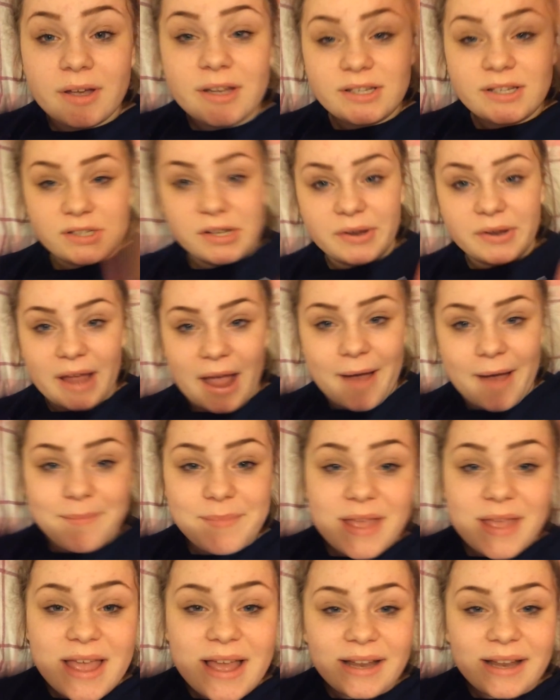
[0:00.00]
So yeah,
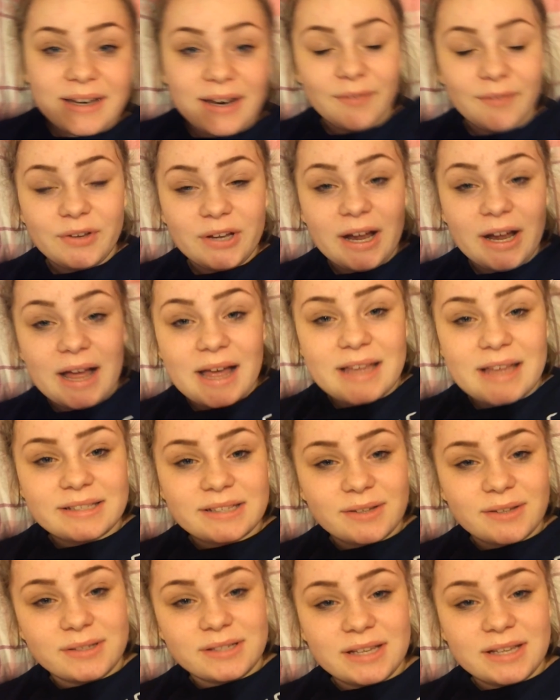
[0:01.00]
love you guys.
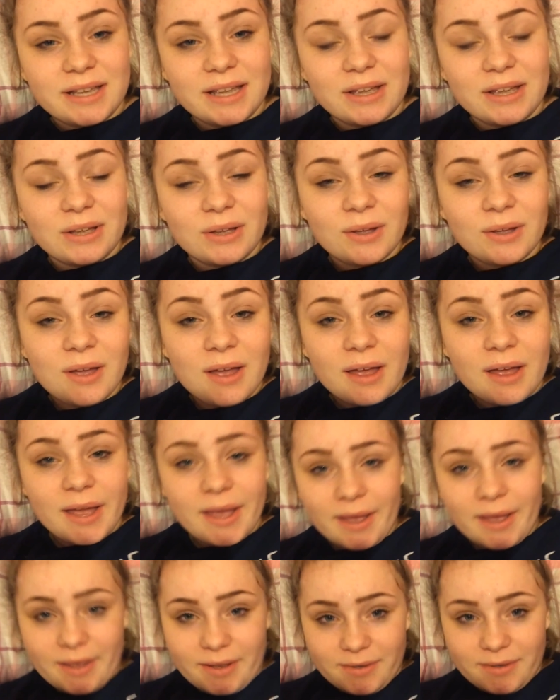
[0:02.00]
I'll see you
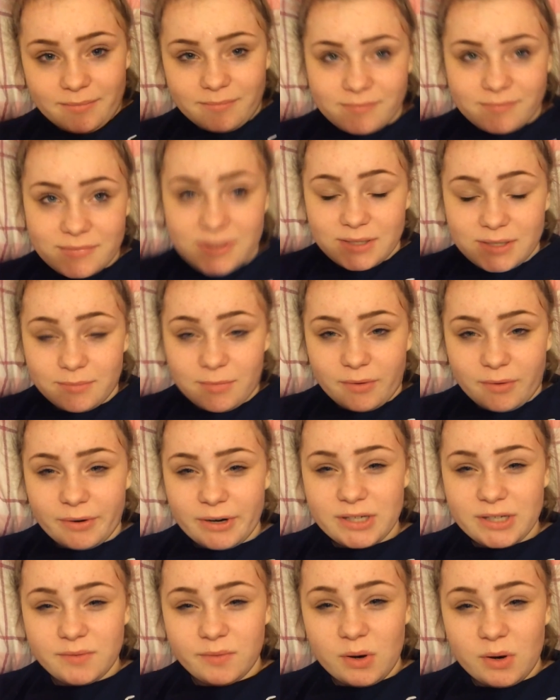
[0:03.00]
in
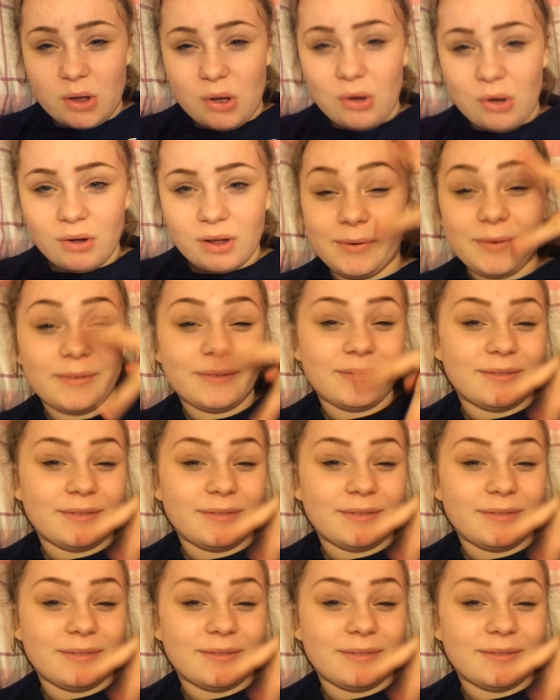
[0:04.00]
tomorrow's vlog.